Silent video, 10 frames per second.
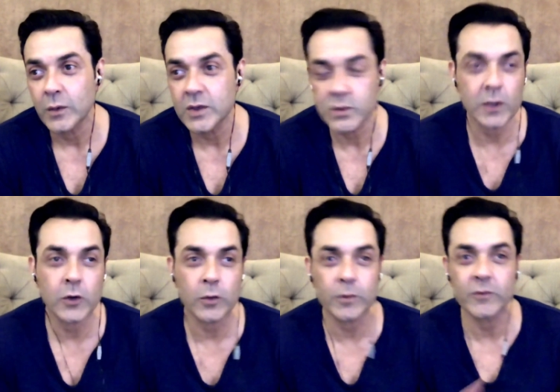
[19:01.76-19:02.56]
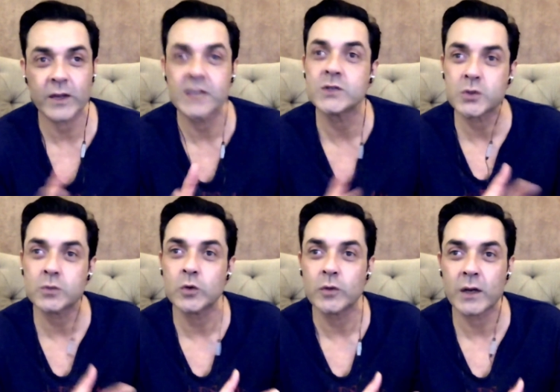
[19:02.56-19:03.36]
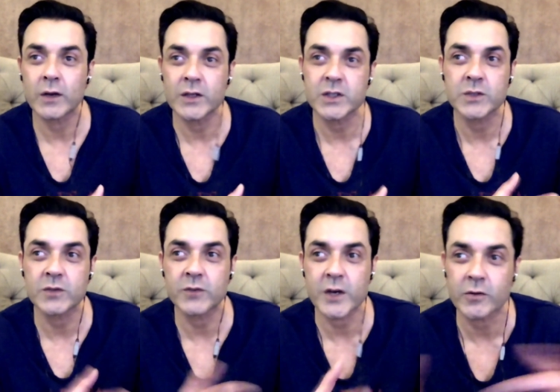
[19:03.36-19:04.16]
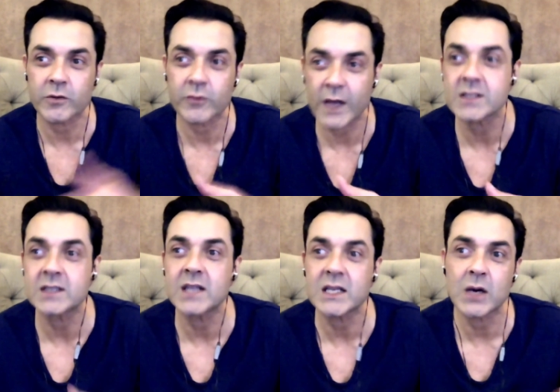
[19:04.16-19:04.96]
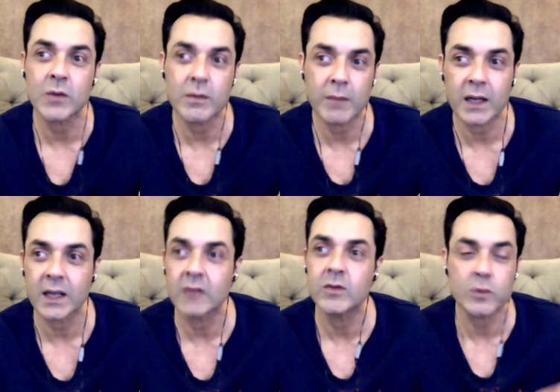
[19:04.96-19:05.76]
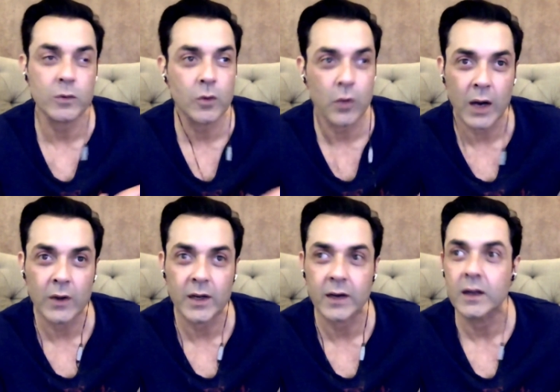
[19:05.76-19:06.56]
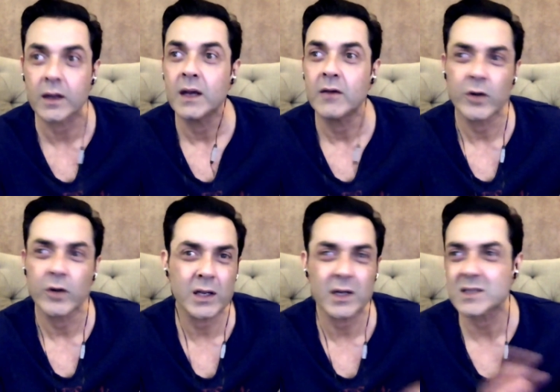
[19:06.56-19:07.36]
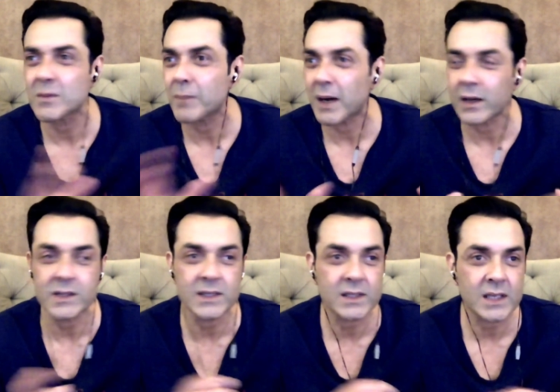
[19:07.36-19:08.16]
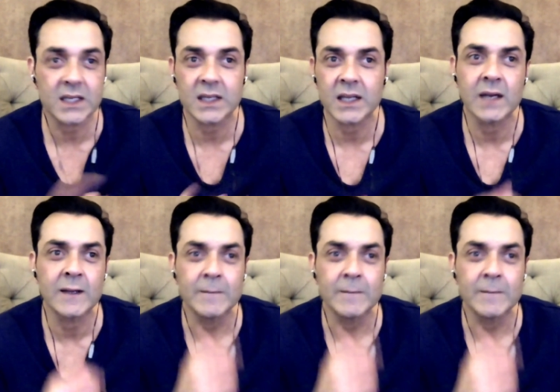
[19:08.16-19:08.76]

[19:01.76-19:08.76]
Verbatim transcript: we used to be a group of friends. Used to move around, and she was a friend of a friend, and that's how we met. And we used to go out at for dinners or parties and things like that.